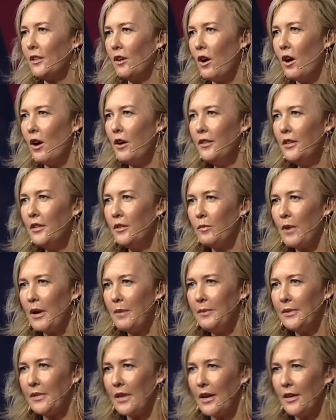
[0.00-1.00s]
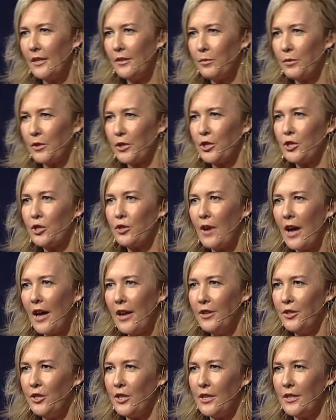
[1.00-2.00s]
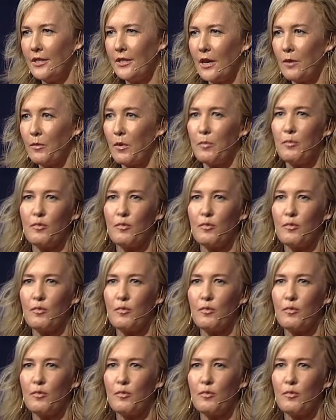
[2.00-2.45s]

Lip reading: and on these websites were strategies that were